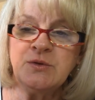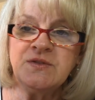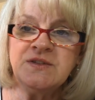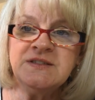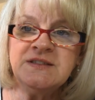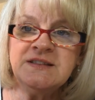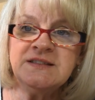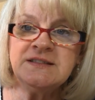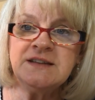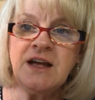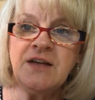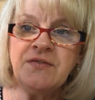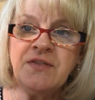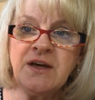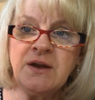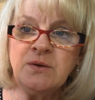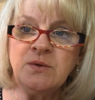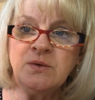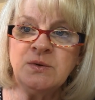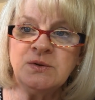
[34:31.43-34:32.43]
This is not
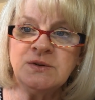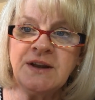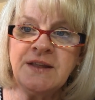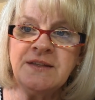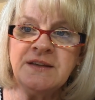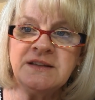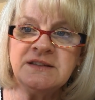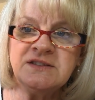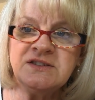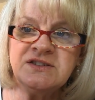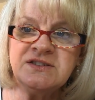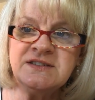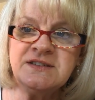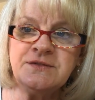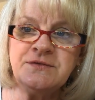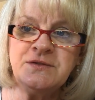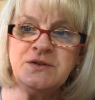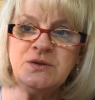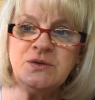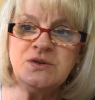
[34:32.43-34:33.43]
that old. I think it's just a
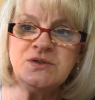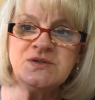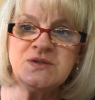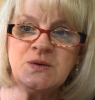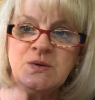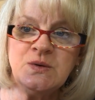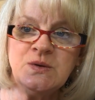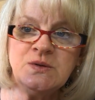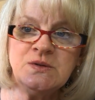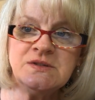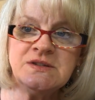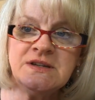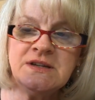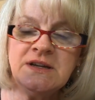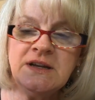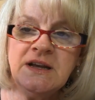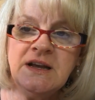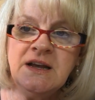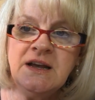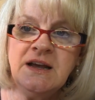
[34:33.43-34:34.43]
few years old.
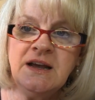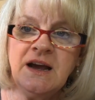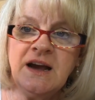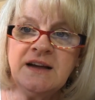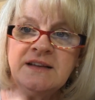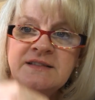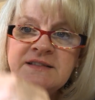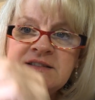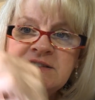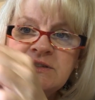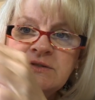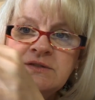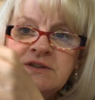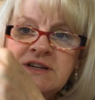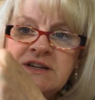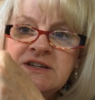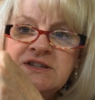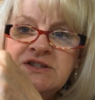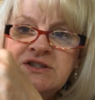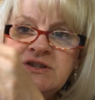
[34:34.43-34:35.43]
I still
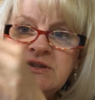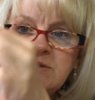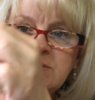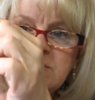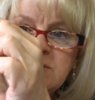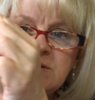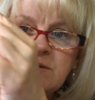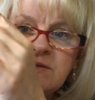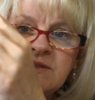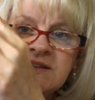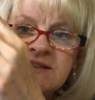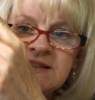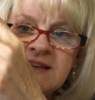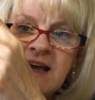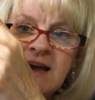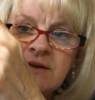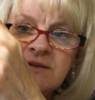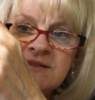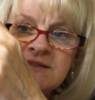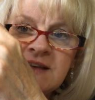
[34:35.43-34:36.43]
need to do this
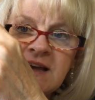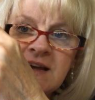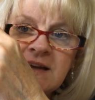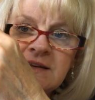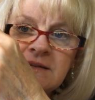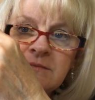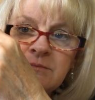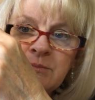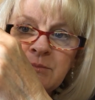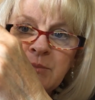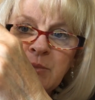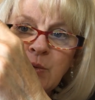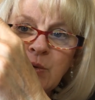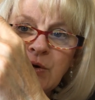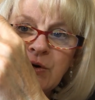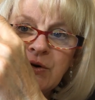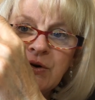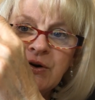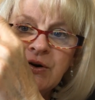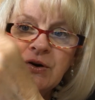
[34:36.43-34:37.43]
outside
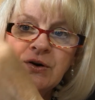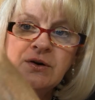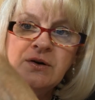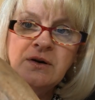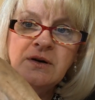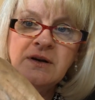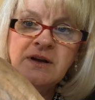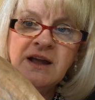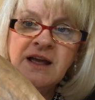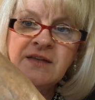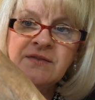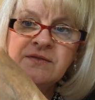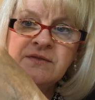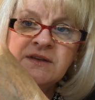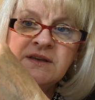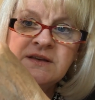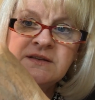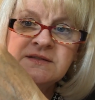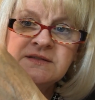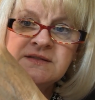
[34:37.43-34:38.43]
border and
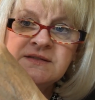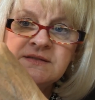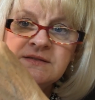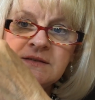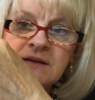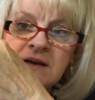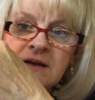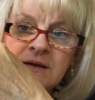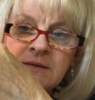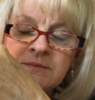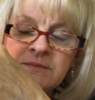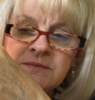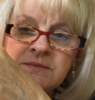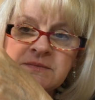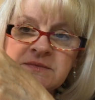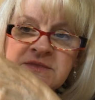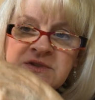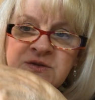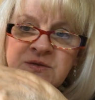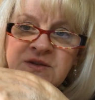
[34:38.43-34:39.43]
these
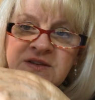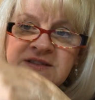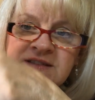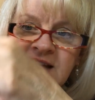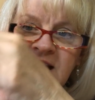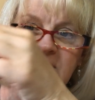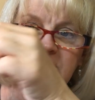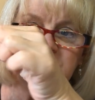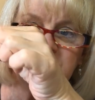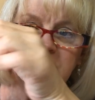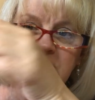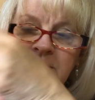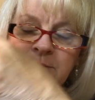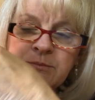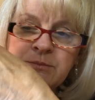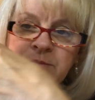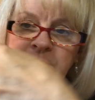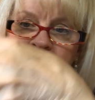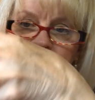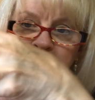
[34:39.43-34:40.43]
do the sashing
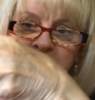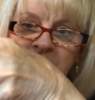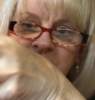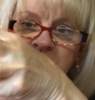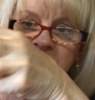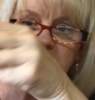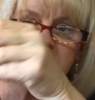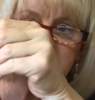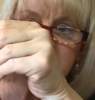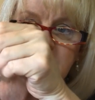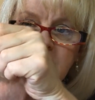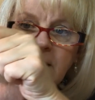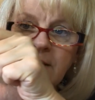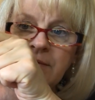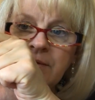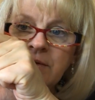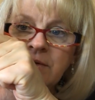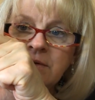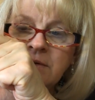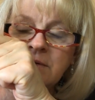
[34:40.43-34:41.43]
and put it all
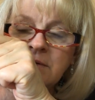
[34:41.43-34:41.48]
together.